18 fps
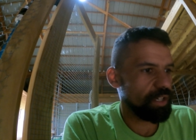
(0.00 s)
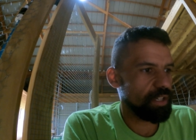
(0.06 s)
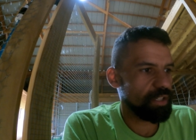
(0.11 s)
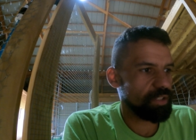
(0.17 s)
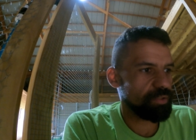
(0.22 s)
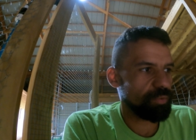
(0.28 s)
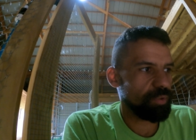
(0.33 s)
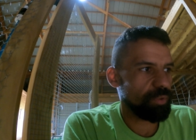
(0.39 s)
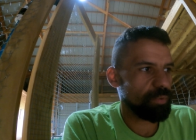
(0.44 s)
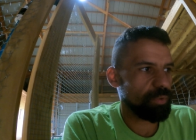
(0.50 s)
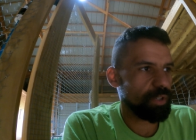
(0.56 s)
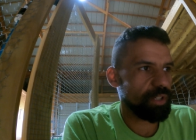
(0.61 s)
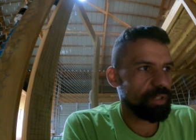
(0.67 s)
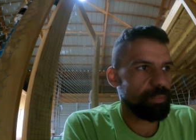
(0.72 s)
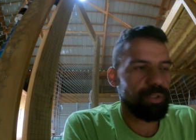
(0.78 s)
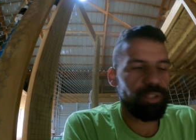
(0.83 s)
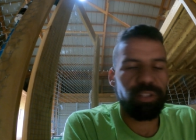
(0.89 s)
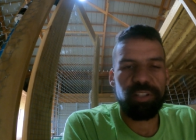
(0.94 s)
is what we're
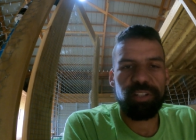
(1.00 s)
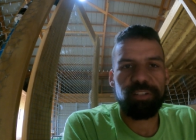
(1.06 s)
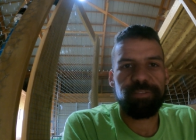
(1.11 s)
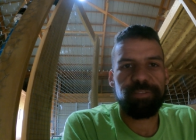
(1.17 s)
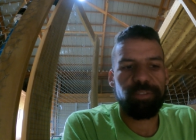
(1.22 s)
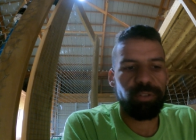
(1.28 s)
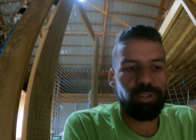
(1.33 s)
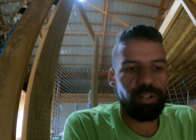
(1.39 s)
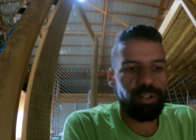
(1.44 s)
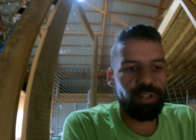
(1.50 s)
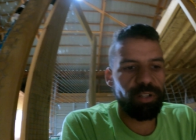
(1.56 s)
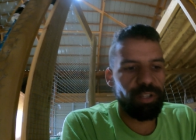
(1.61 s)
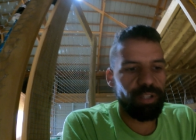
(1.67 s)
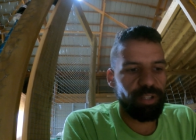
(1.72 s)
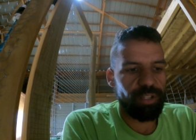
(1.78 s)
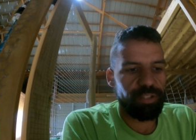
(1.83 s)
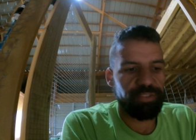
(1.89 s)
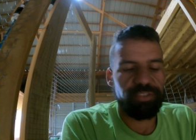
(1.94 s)
going to be looking for.
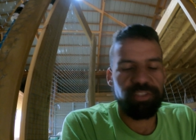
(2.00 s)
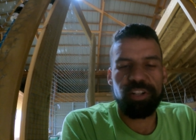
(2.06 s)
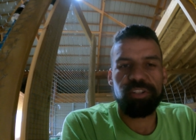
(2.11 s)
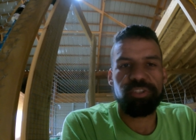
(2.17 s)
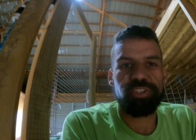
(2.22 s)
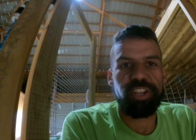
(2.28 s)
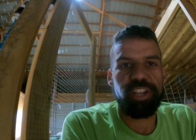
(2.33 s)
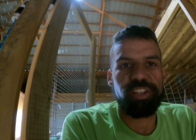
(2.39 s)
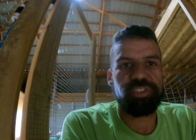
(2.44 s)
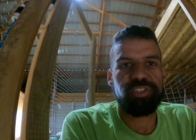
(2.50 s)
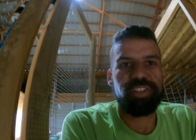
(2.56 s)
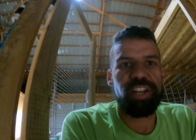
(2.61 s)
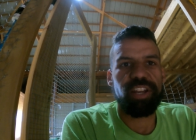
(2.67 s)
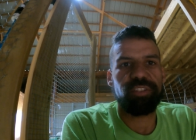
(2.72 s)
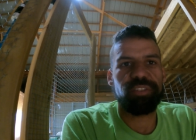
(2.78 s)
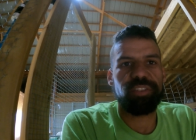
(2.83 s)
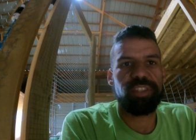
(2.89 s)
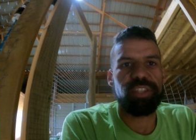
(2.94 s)
Start changing
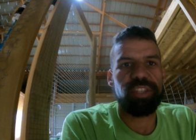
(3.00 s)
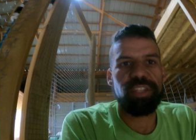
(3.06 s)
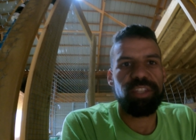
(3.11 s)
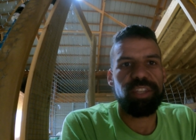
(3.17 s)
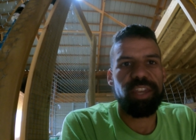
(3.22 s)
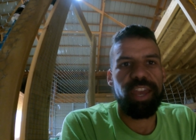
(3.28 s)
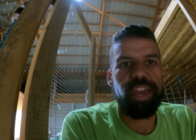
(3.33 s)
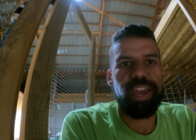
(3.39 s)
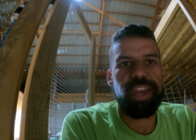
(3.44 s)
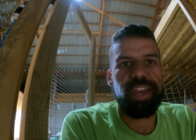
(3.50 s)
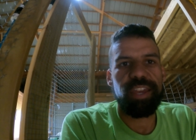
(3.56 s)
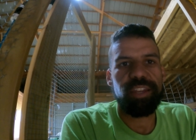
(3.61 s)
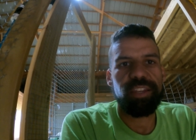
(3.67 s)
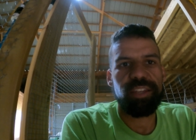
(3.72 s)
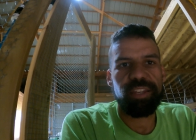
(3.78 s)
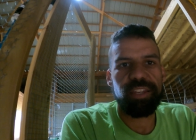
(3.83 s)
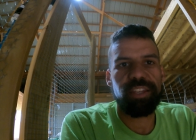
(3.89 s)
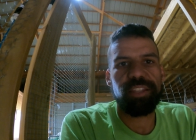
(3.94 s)
out the
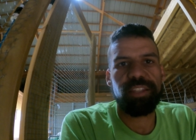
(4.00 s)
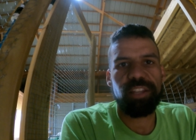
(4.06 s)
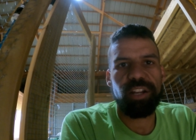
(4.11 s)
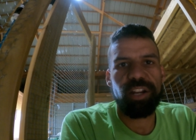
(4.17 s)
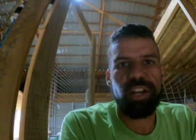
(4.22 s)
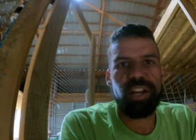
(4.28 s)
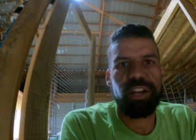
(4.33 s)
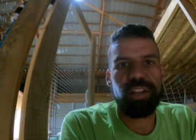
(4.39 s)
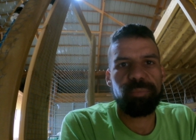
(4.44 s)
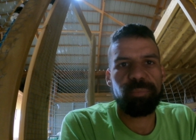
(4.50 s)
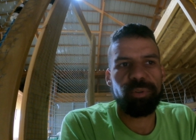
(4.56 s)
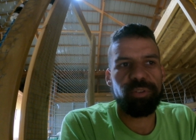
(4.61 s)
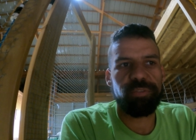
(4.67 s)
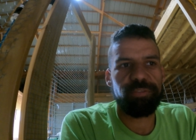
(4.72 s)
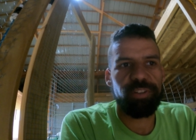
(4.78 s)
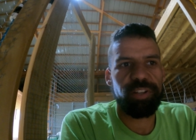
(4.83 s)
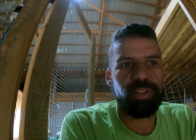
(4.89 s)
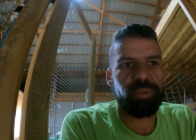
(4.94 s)
hay in their area
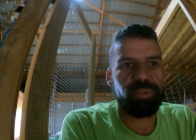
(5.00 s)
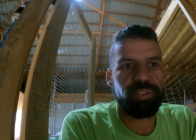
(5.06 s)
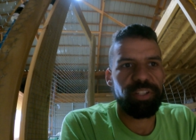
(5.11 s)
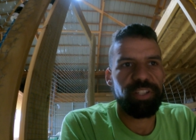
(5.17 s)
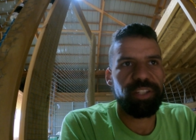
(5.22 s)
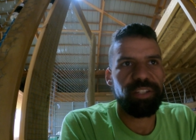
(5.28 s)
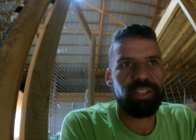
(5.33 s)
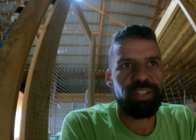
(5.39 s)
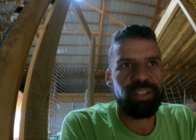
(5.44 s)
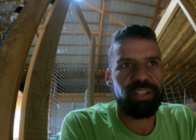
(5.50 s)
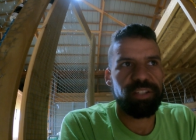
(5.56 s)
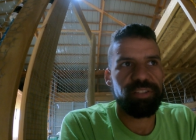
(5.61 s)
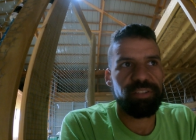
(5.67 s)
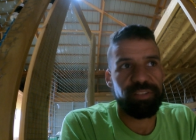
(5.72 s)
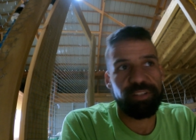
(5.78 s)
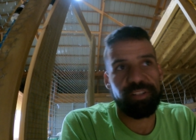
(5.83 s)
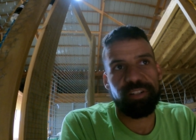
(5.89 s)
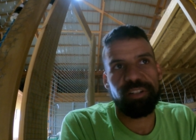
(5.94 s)
more frequently
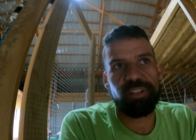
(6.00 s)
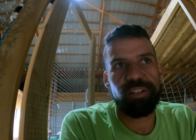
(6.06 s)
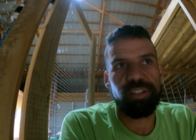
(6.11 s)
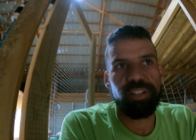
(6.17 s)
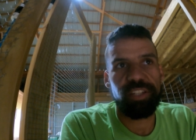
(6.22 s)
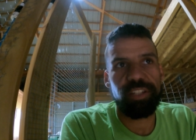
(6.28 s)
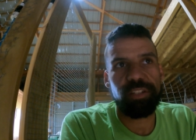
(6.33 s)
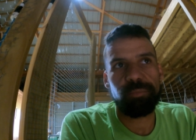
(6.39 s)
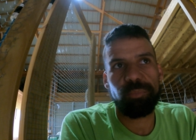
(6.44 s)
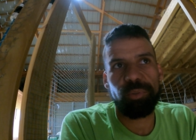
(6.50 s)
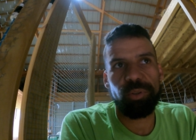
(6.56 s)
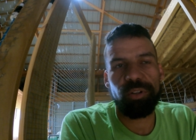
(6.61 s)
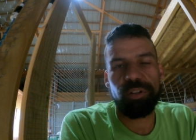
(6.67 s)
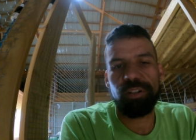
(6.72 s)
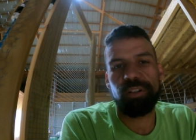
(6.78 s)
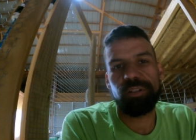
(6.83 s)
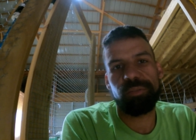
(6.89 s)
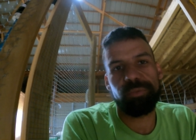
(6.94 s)
because they're eating
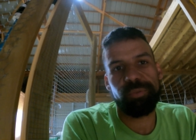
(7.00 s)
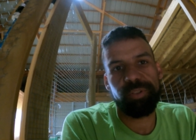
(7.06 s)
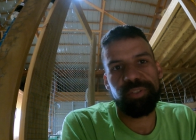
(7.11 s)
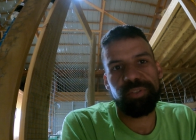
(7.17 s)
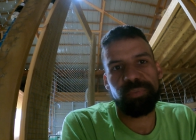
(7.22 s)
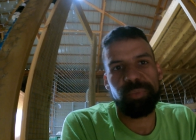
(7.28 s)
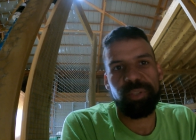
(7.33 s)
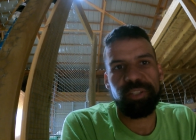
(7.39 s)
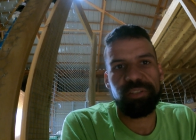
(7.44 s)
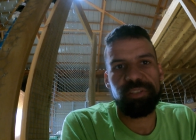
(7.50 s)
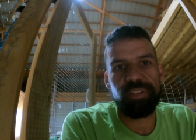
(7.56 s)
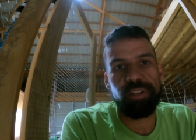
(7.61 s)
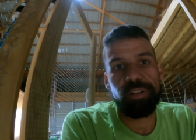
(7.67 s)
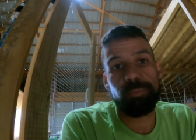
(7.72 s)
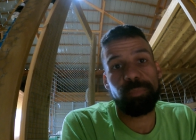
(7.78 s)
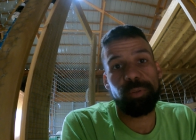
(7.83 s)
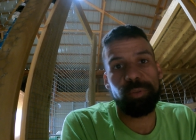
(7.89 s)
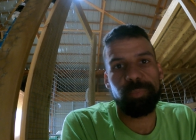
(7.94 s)
more, which means
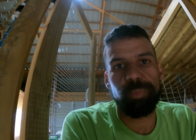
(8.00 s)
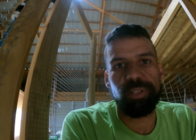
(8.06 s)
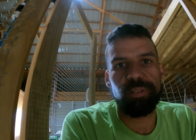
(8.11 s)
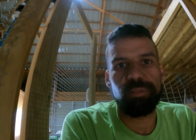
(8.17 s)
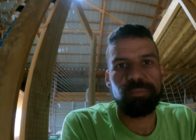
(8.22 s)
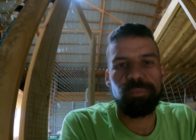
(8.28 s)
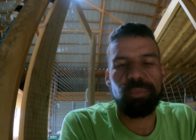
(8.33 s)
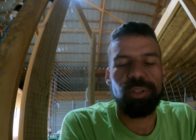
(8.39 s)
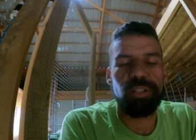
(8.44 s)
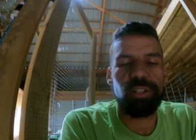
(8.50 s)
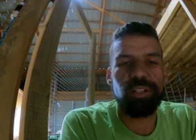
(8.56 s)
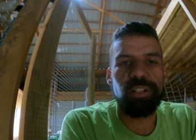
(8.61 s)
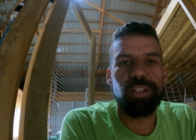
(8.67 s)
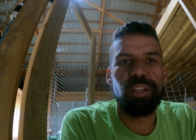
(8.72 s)
they're pooping more.